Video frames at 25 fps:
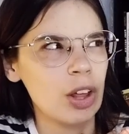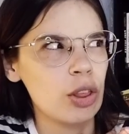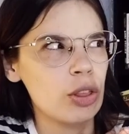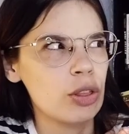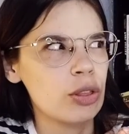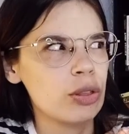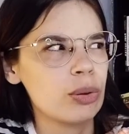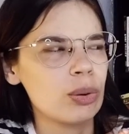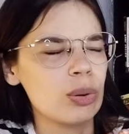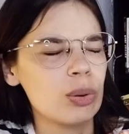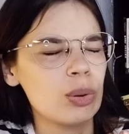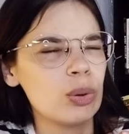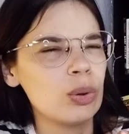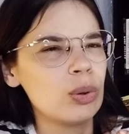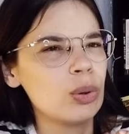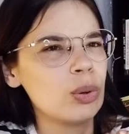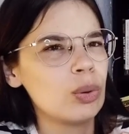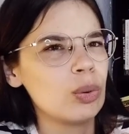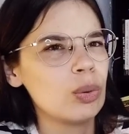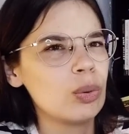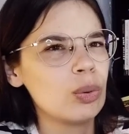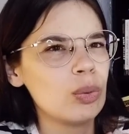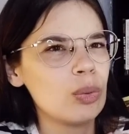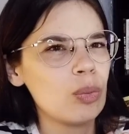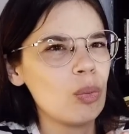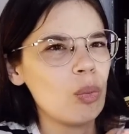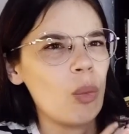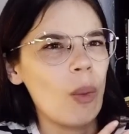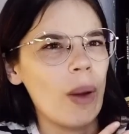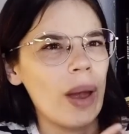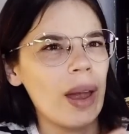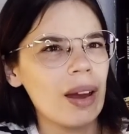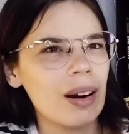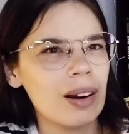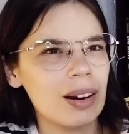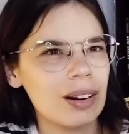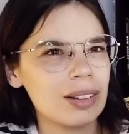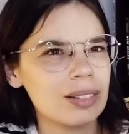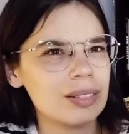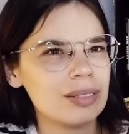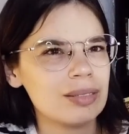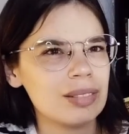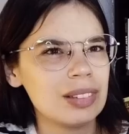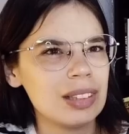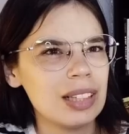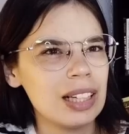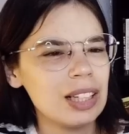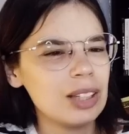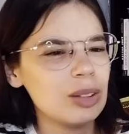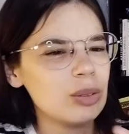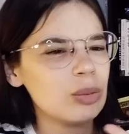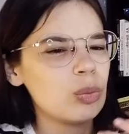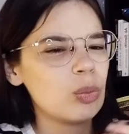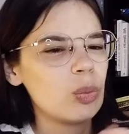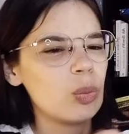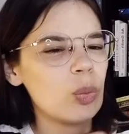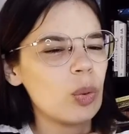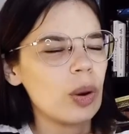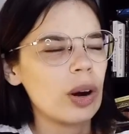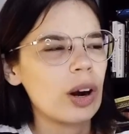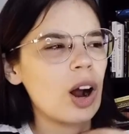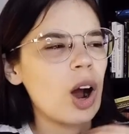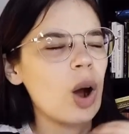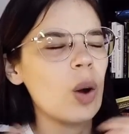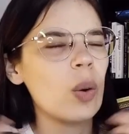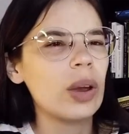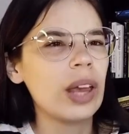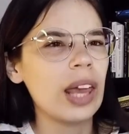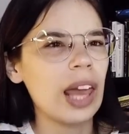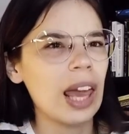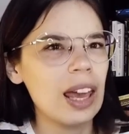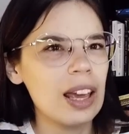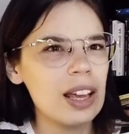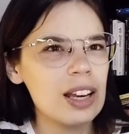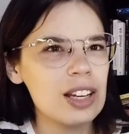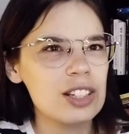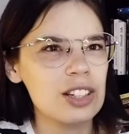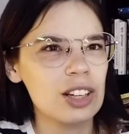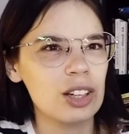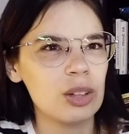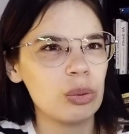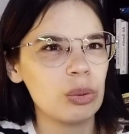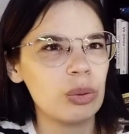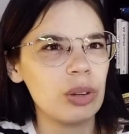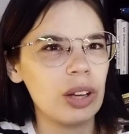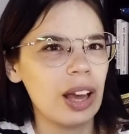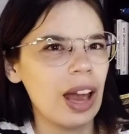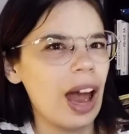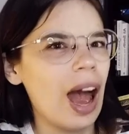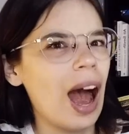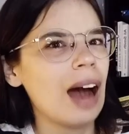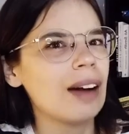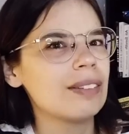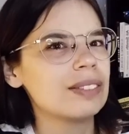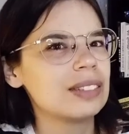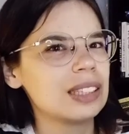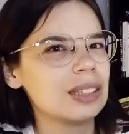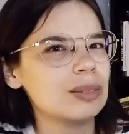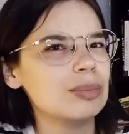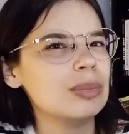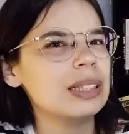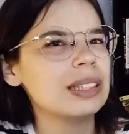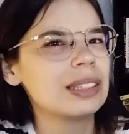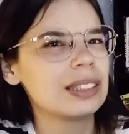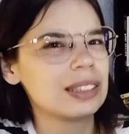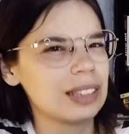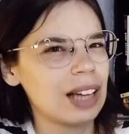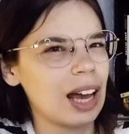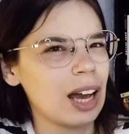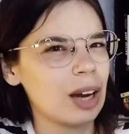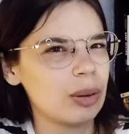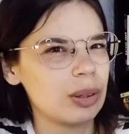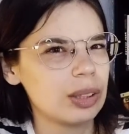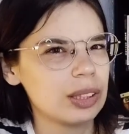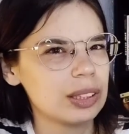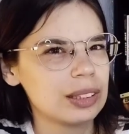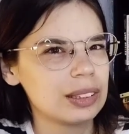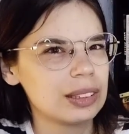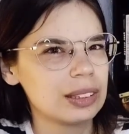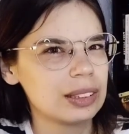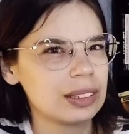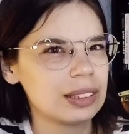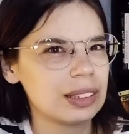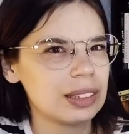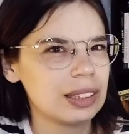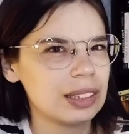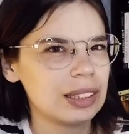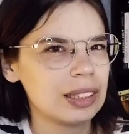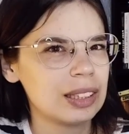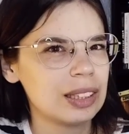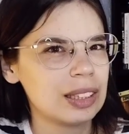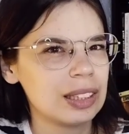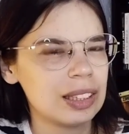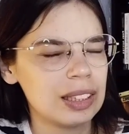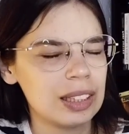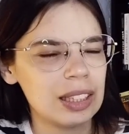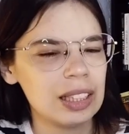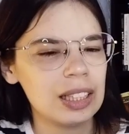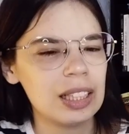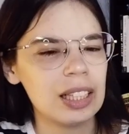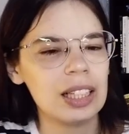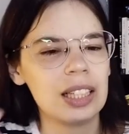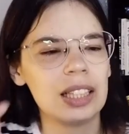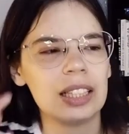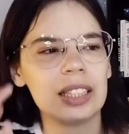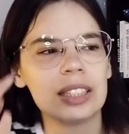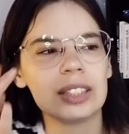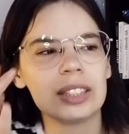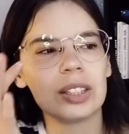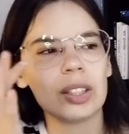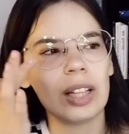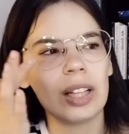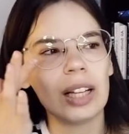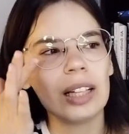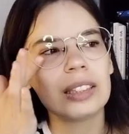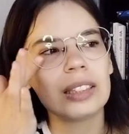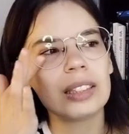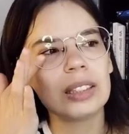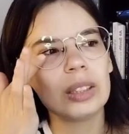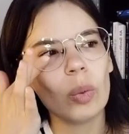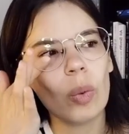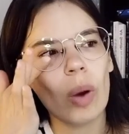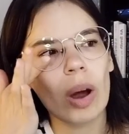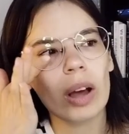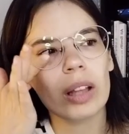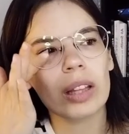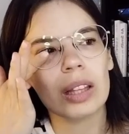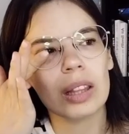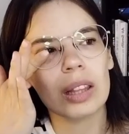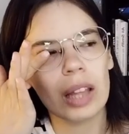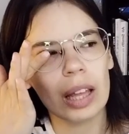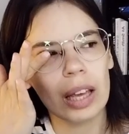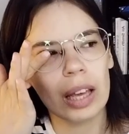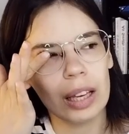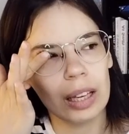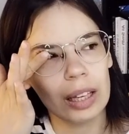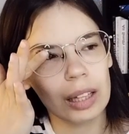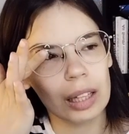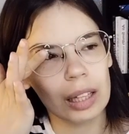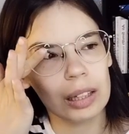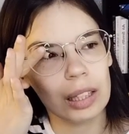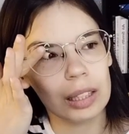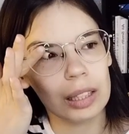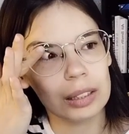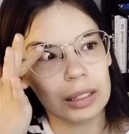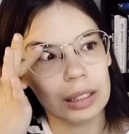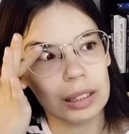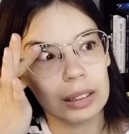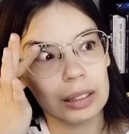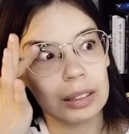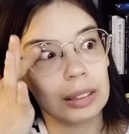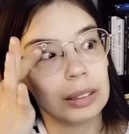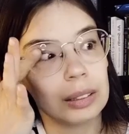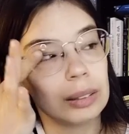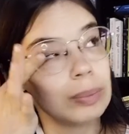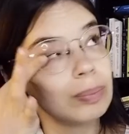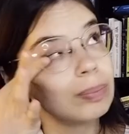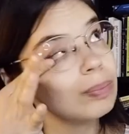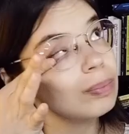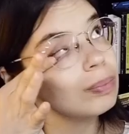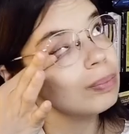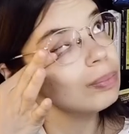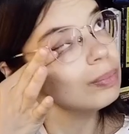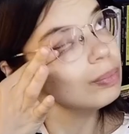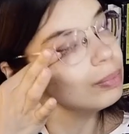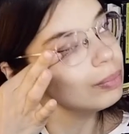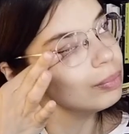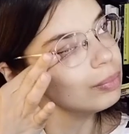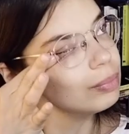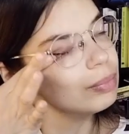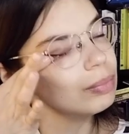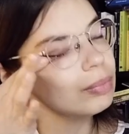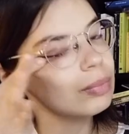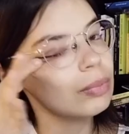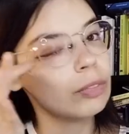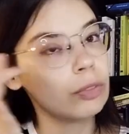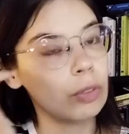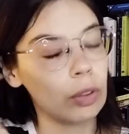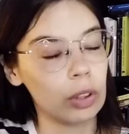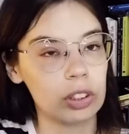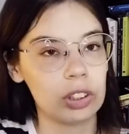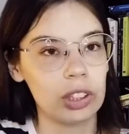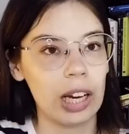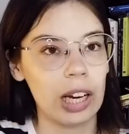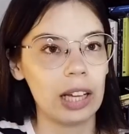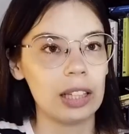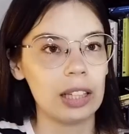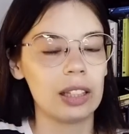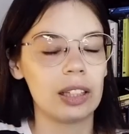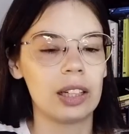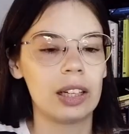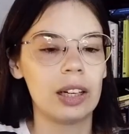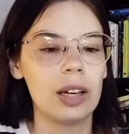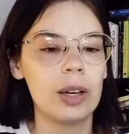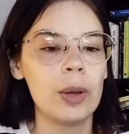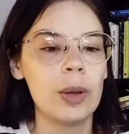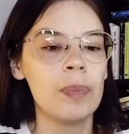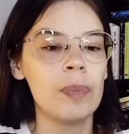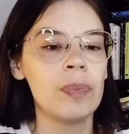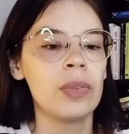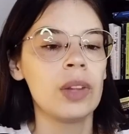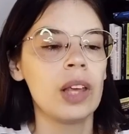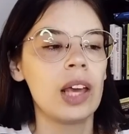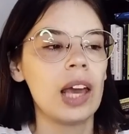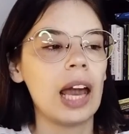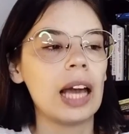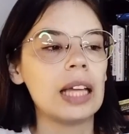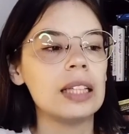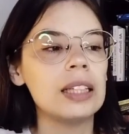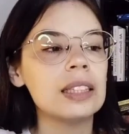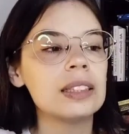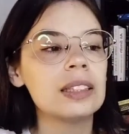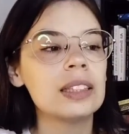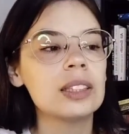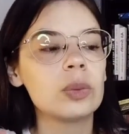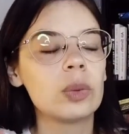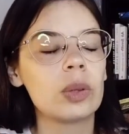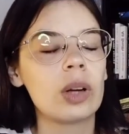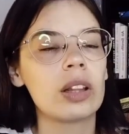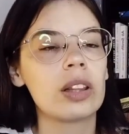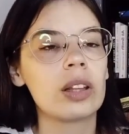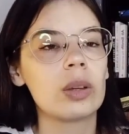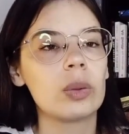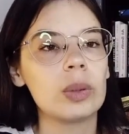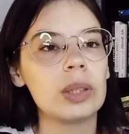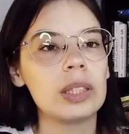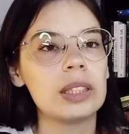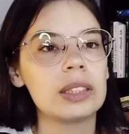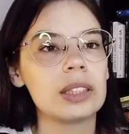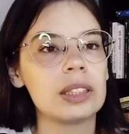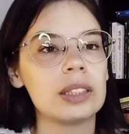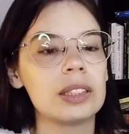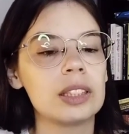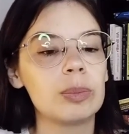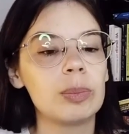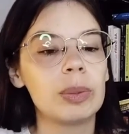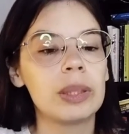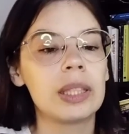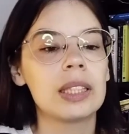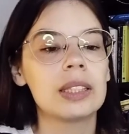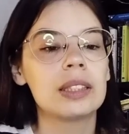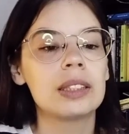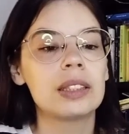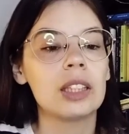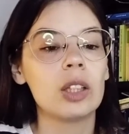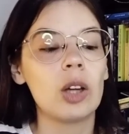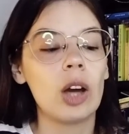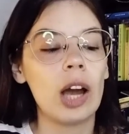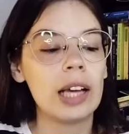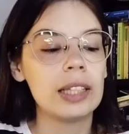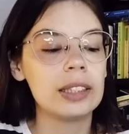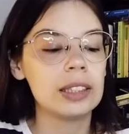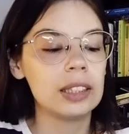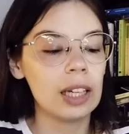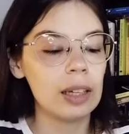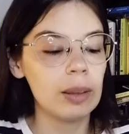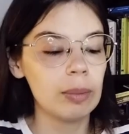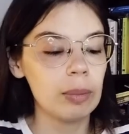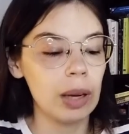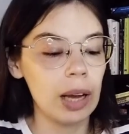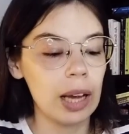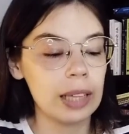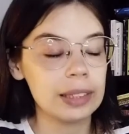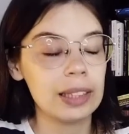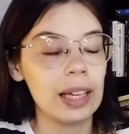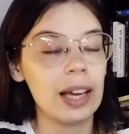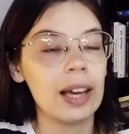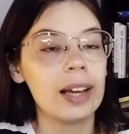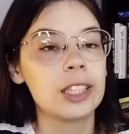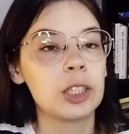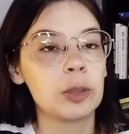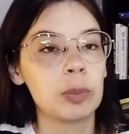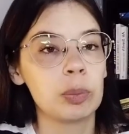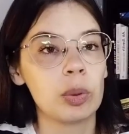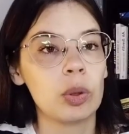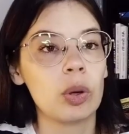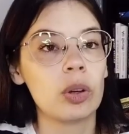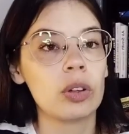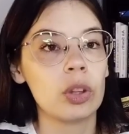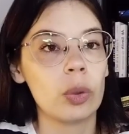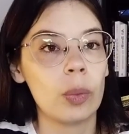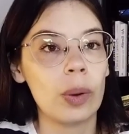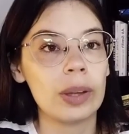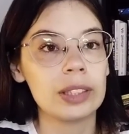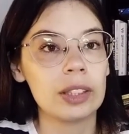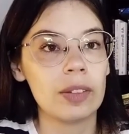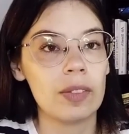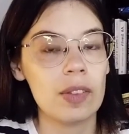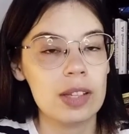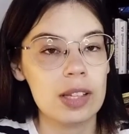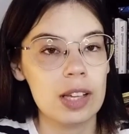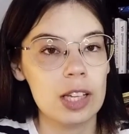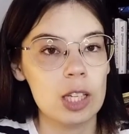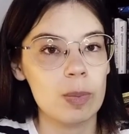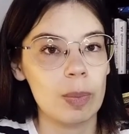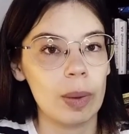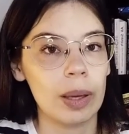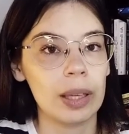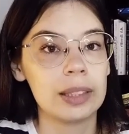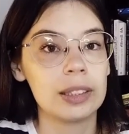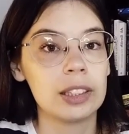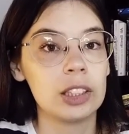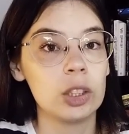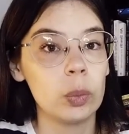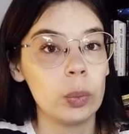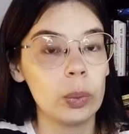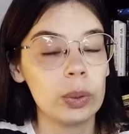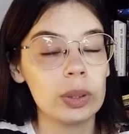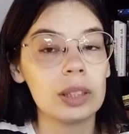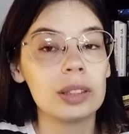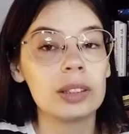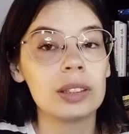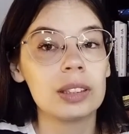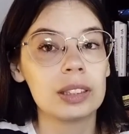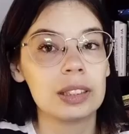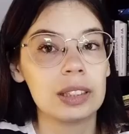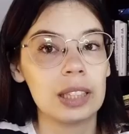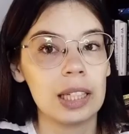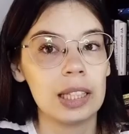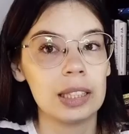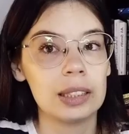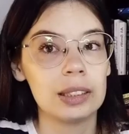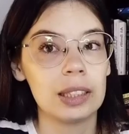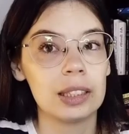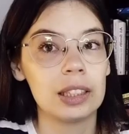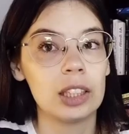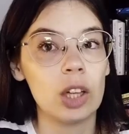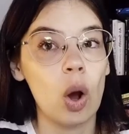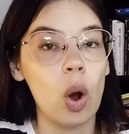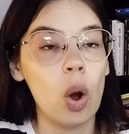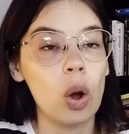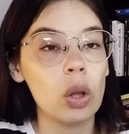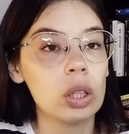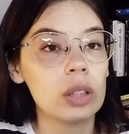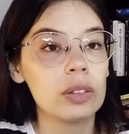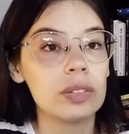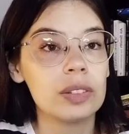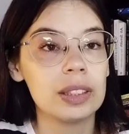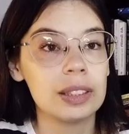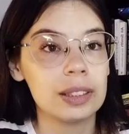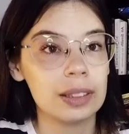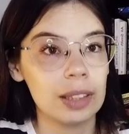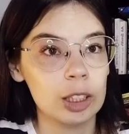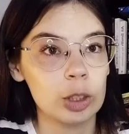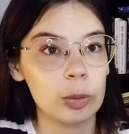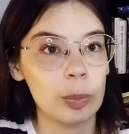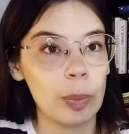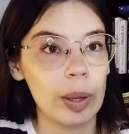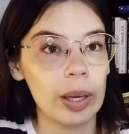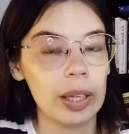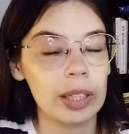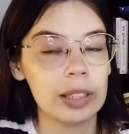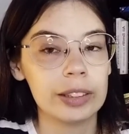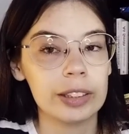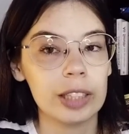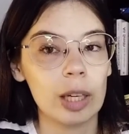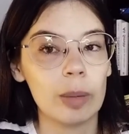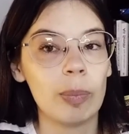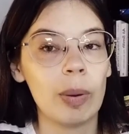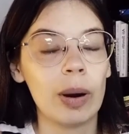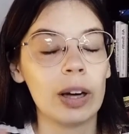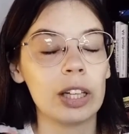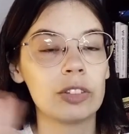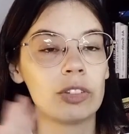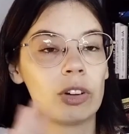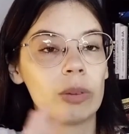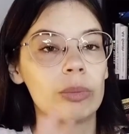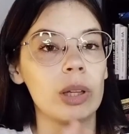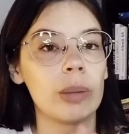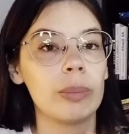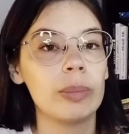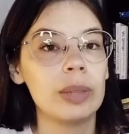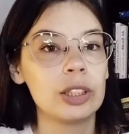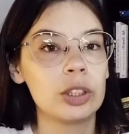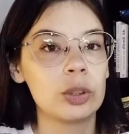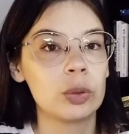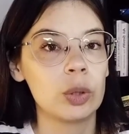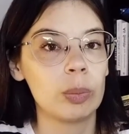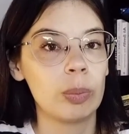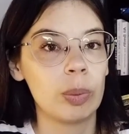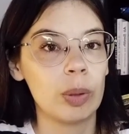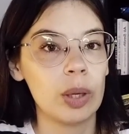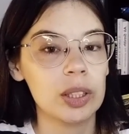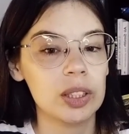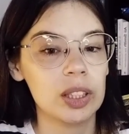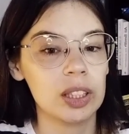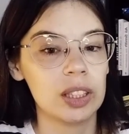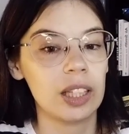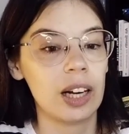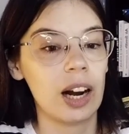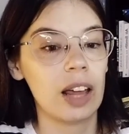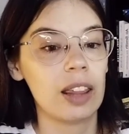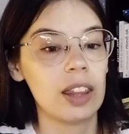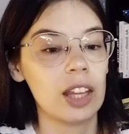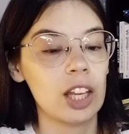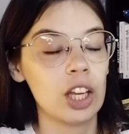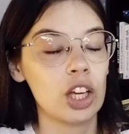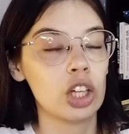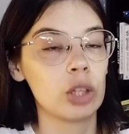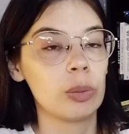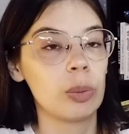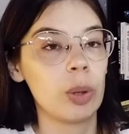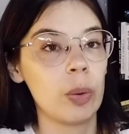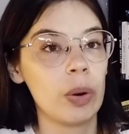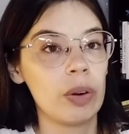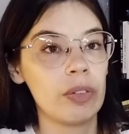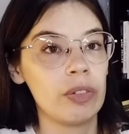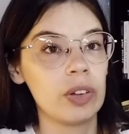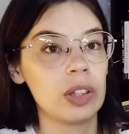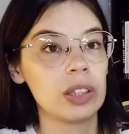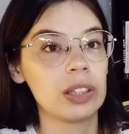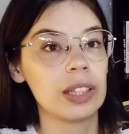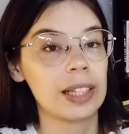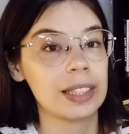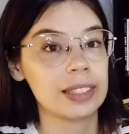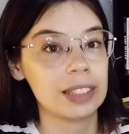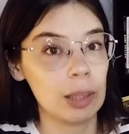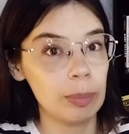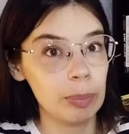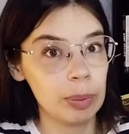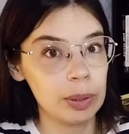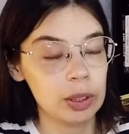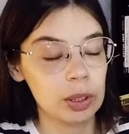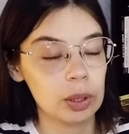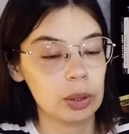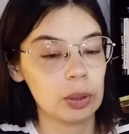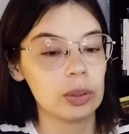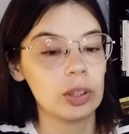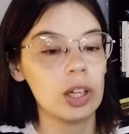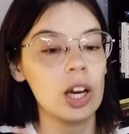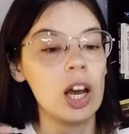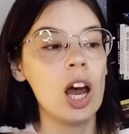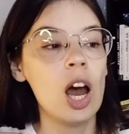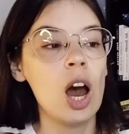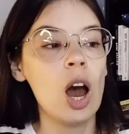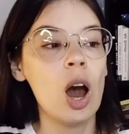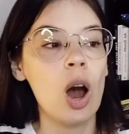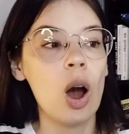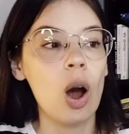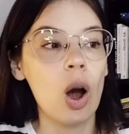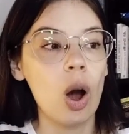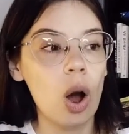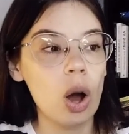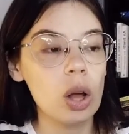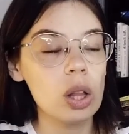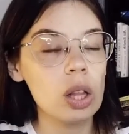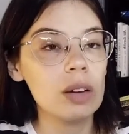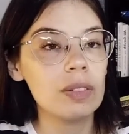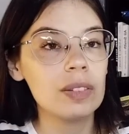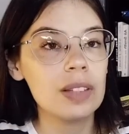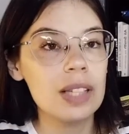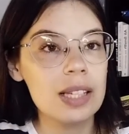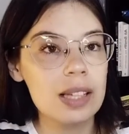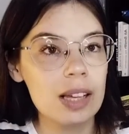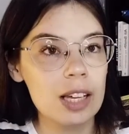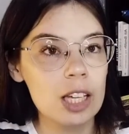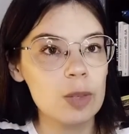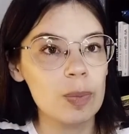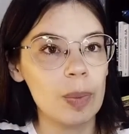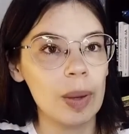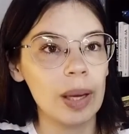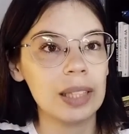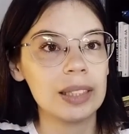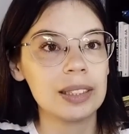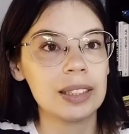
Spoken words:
Through where? In what occasion would he have to meet Cyrus? So that's the one link that doesn't for Tyler. And this is one of the reasons, because as I explore the rest of the suspects, you will understand that all of these suspects, apart from the mystery person that I think could be revealed next episode, all of these suspects